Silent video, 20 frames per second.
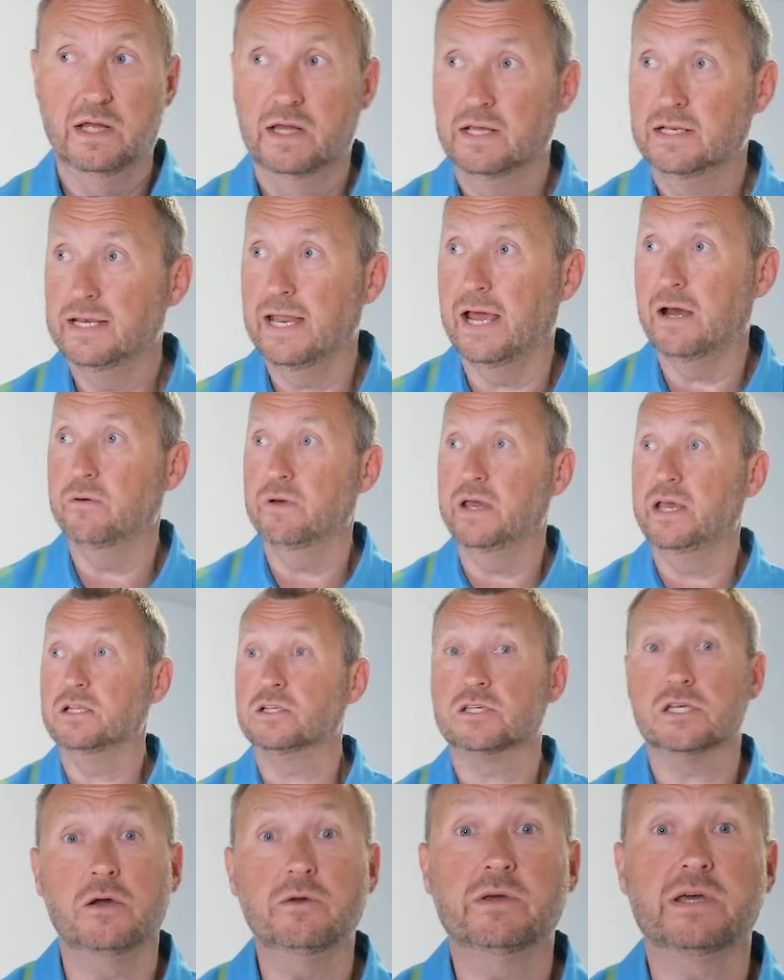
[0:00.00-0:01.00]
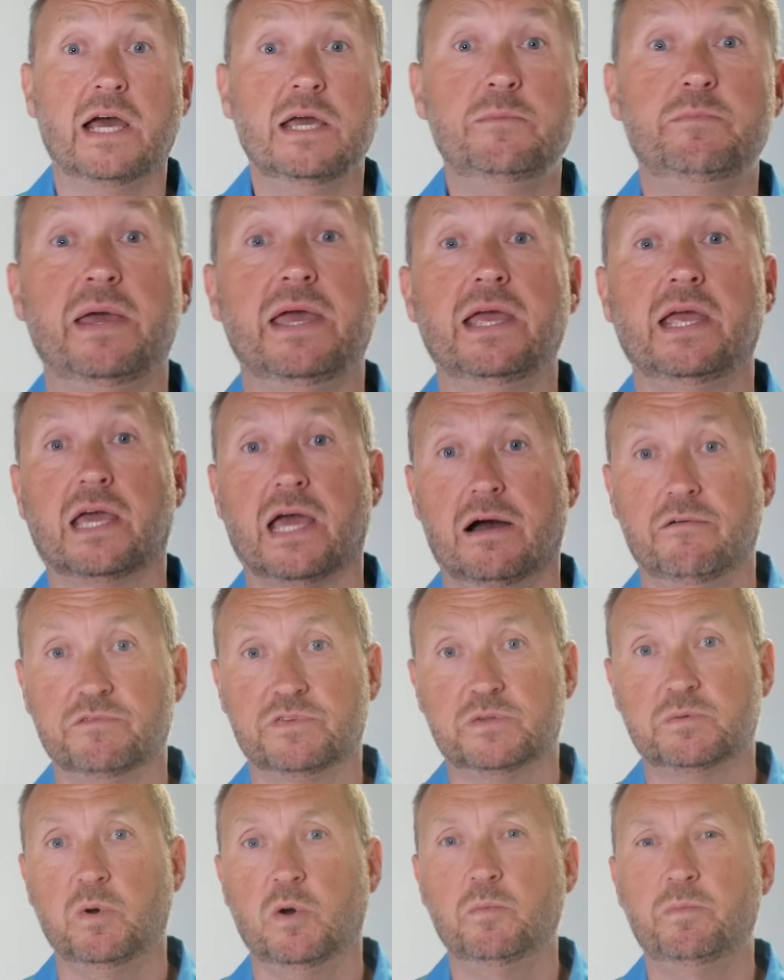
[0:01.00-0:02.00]
Now, it's okay being
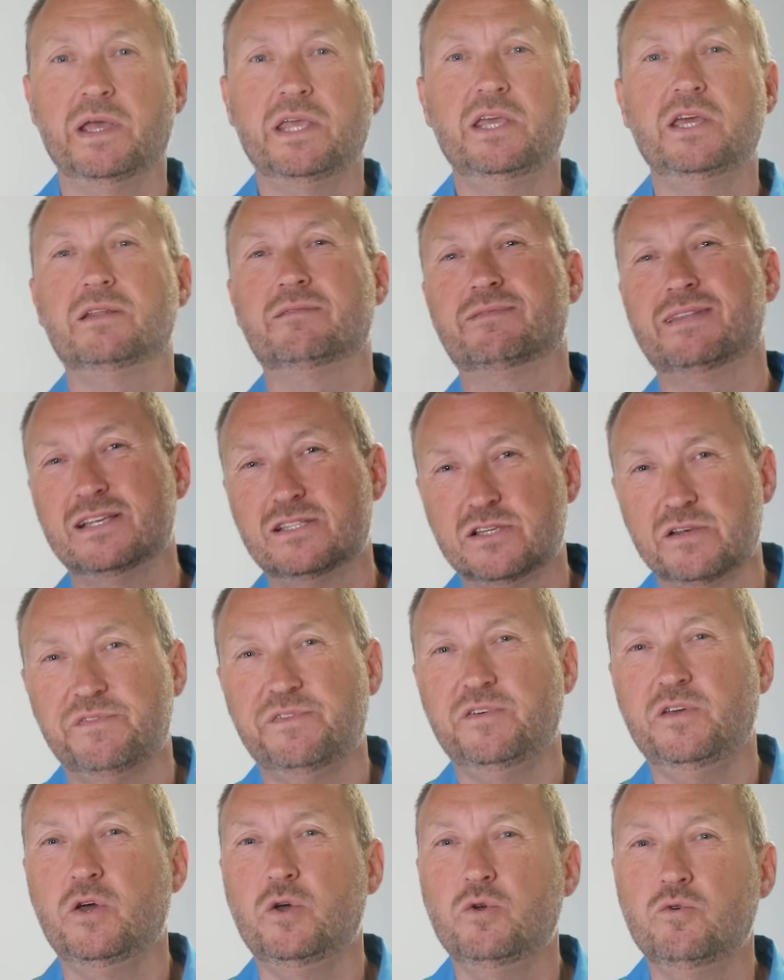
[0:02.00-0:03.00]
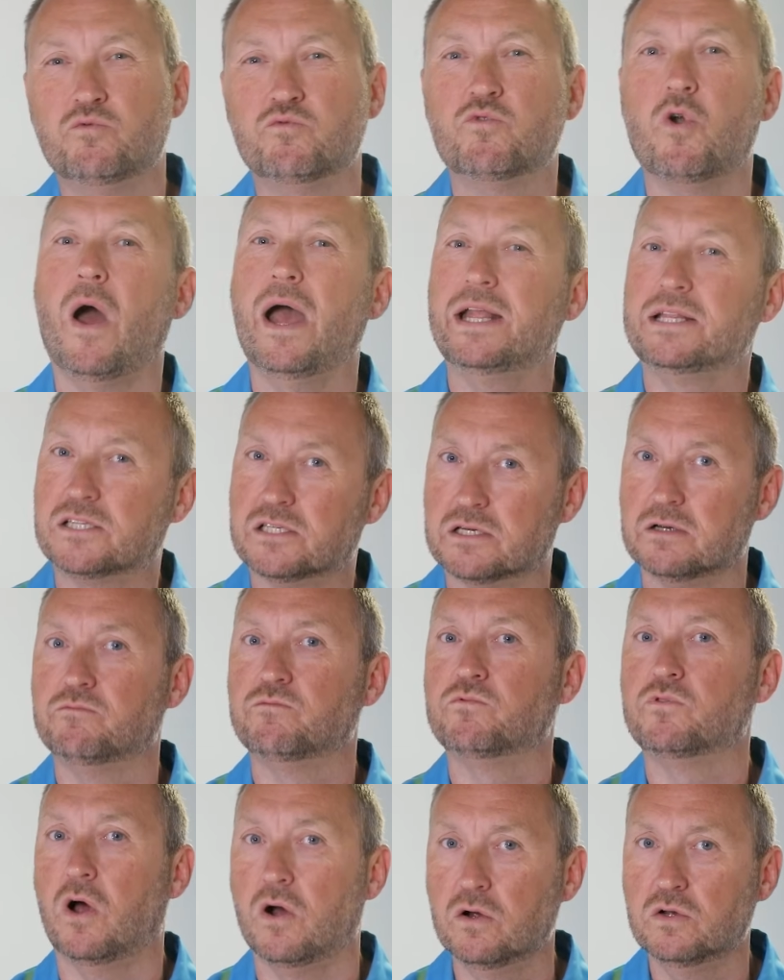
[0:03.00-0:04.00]
comfortable, but there's a few rights
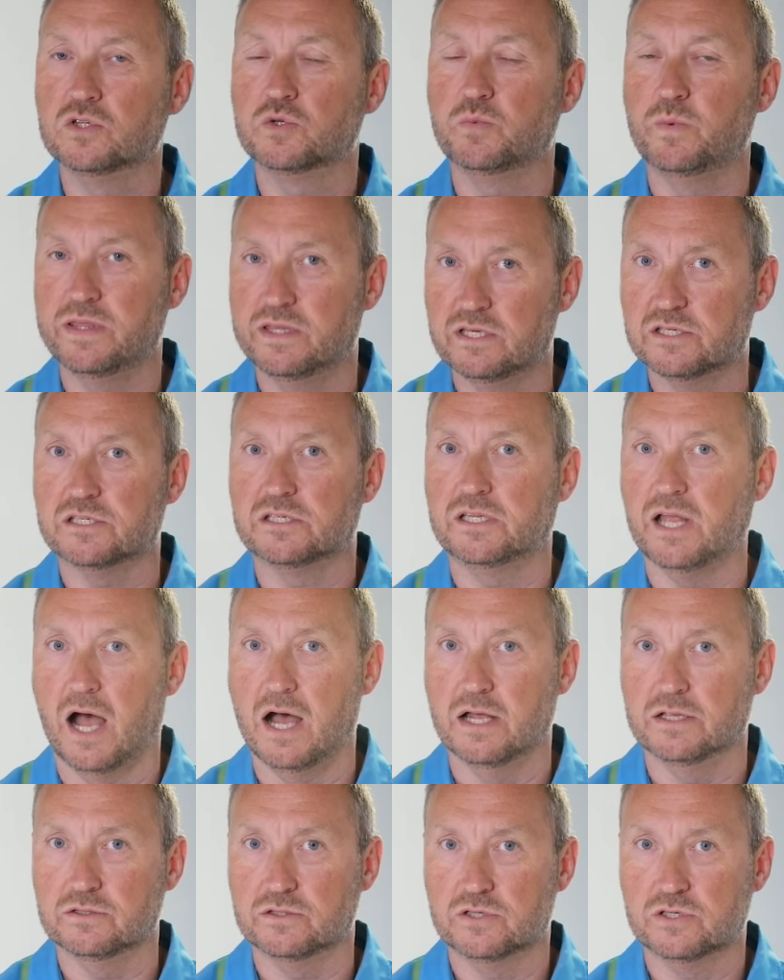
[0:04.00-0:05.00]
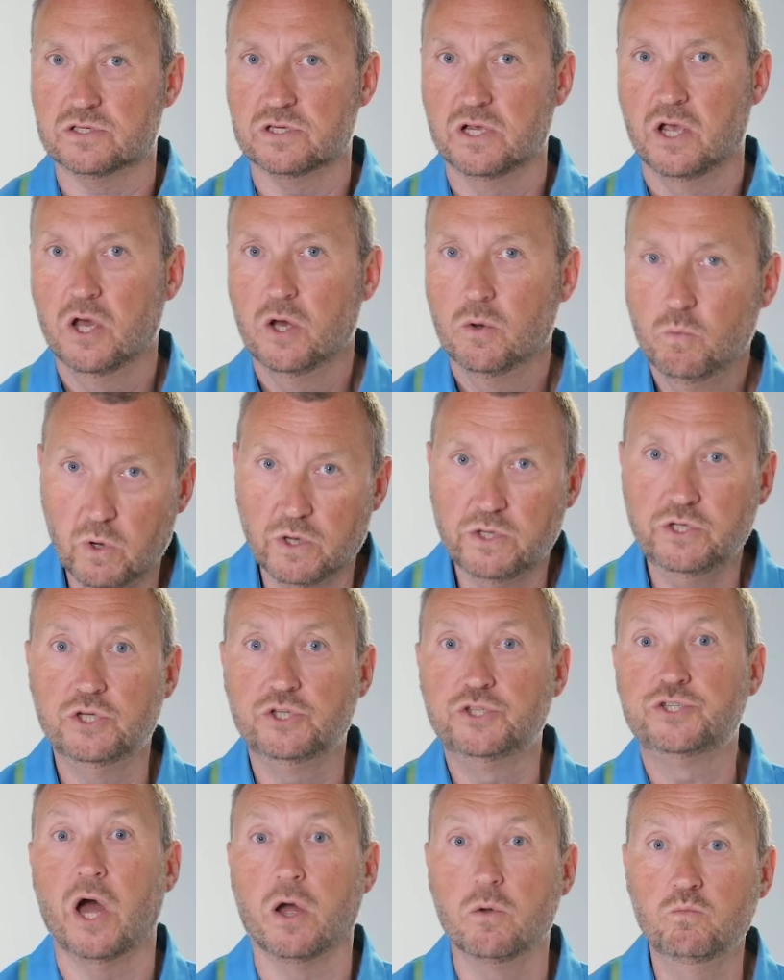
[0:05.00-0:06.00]
and wrongs with stance. What you
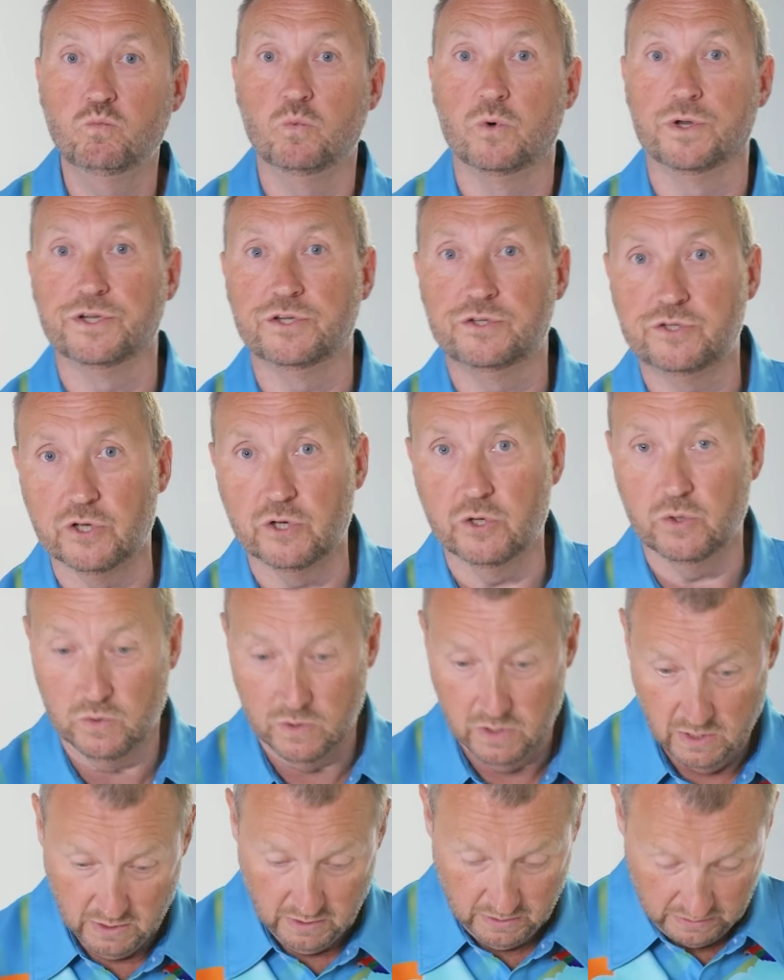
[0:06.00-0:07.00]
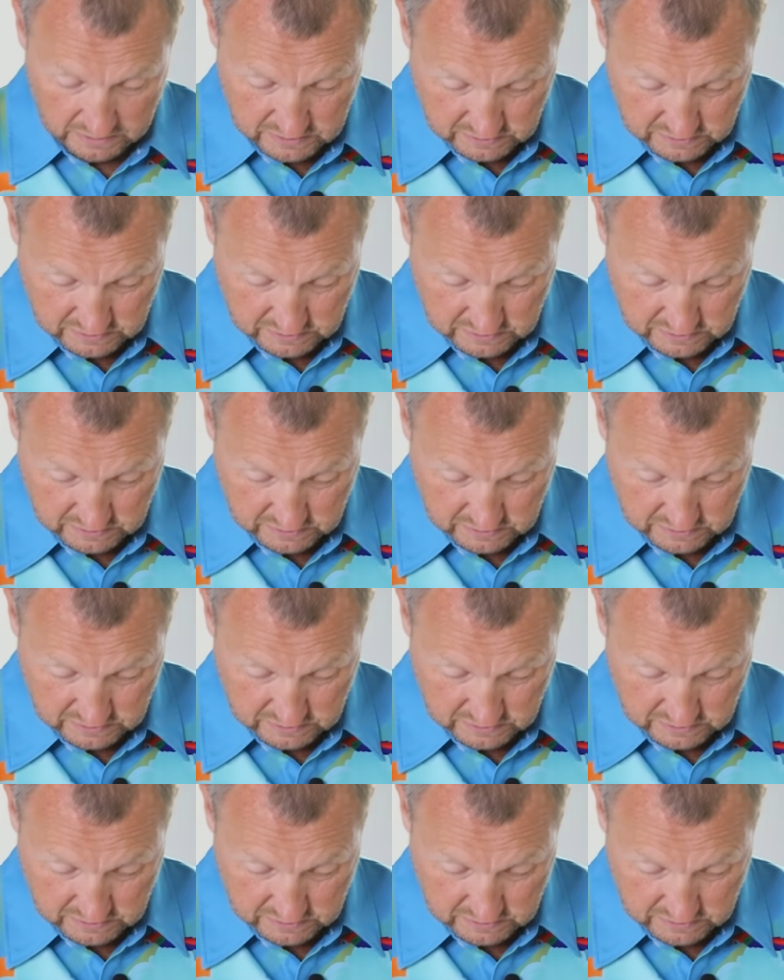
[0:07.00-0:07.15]
don't want to do is